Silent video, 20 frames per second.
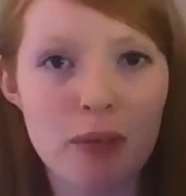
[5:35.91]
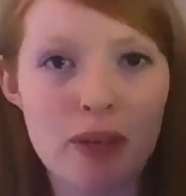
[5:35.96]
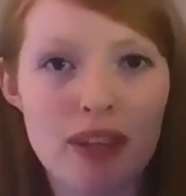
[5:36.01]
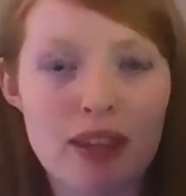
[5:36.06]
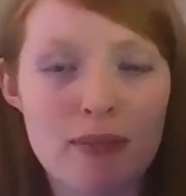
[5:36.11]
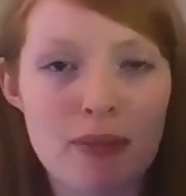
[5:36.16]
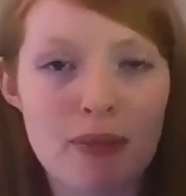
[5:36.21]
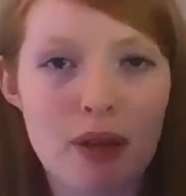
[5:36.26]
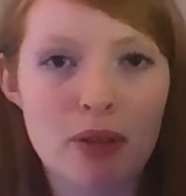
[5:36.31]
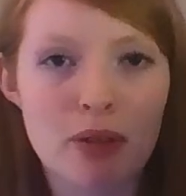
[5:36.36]
with
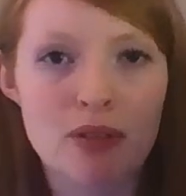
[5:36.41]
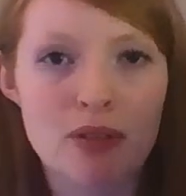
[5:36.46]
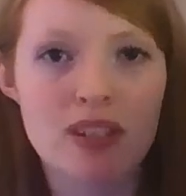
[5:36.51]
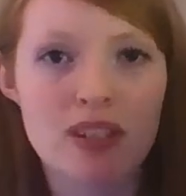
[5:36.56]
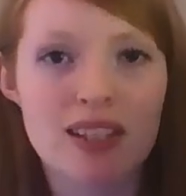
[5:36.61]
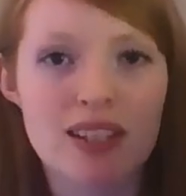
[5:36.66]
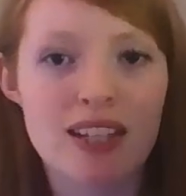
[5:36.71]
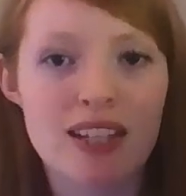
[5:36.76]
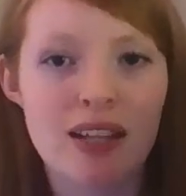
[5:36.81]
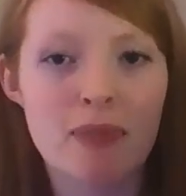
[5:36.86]
the
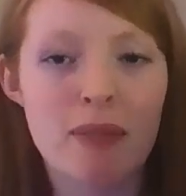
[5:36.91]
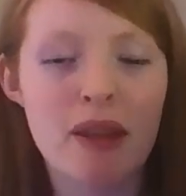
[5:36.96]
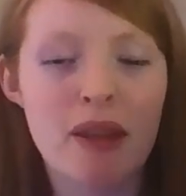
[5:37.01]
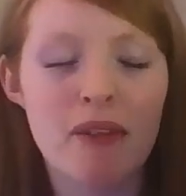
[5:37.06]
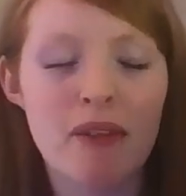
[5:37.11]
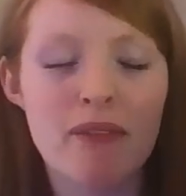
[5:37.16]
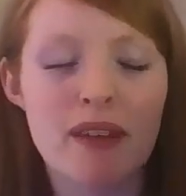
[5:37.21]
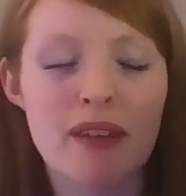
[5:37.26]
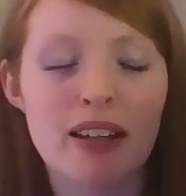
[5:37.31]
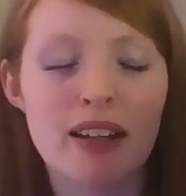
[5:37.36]
most
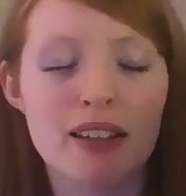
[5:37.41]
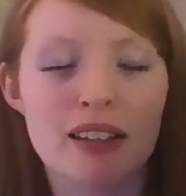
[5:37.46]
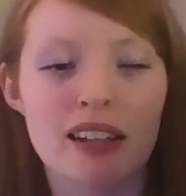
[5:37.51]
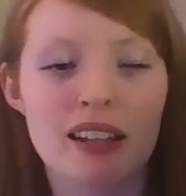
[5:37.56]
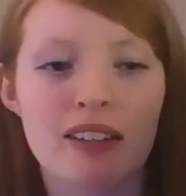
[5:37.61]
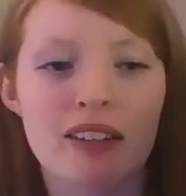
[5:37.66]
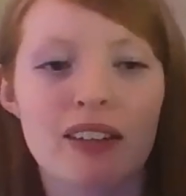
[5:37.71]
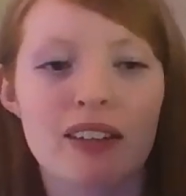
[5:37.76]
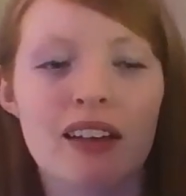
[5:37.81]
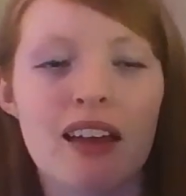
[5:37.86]
sentimental
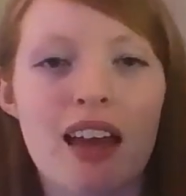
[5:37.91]
value.